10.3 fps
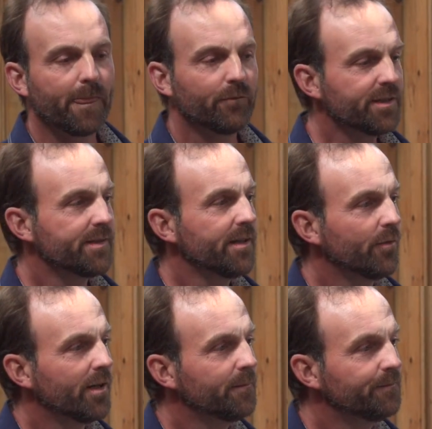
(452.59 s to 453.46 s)
What is
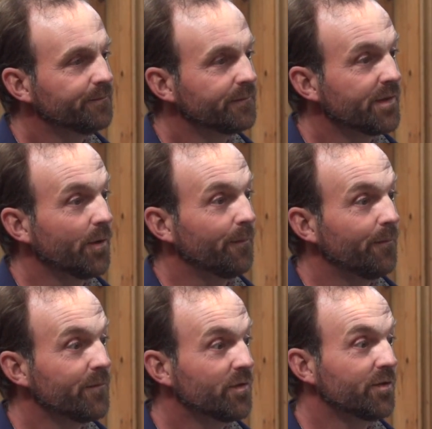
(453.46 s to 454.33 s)
terroir? So
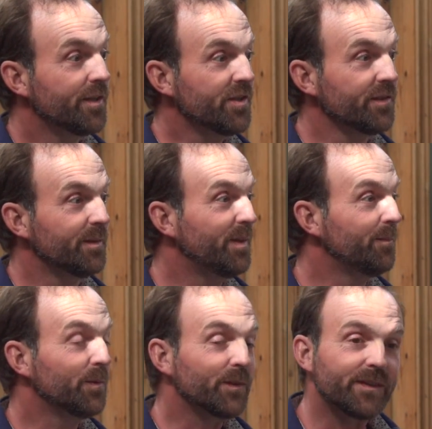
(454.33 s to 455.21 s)
traditionally,
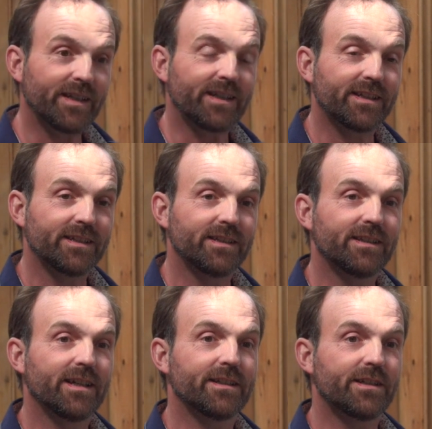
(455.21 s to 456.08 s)
people think
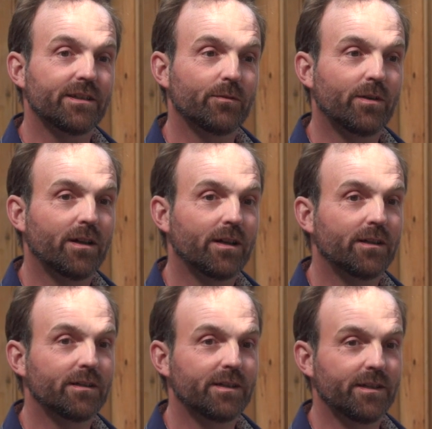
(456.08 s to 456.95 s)
that
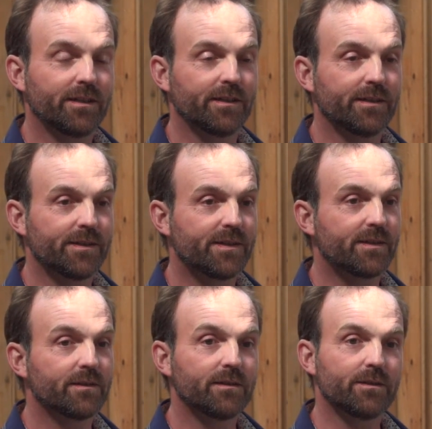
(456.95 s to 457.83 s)
terroir
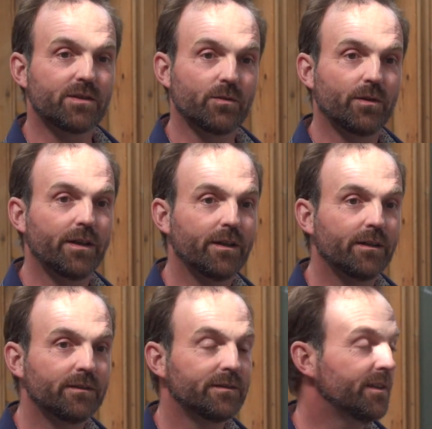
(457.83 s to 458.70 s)
is the
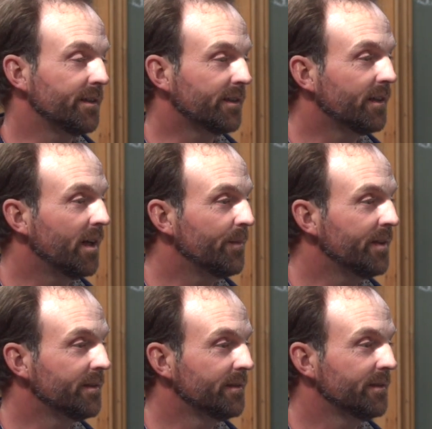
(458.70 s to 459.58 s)
soil and the
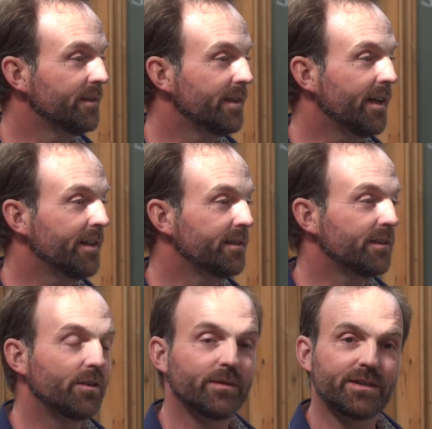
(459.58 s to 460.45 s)
climate
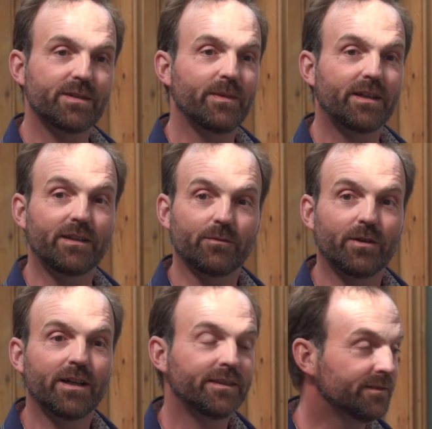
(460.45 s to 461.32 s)
that go into making the
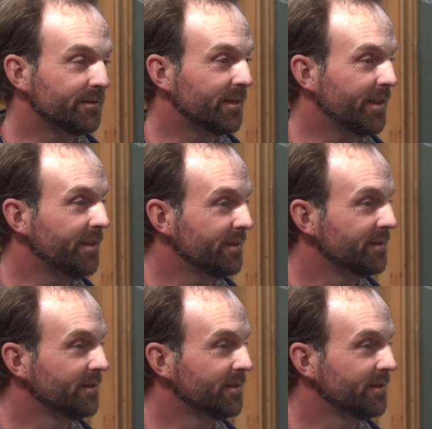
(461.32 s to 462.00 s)
wine, right?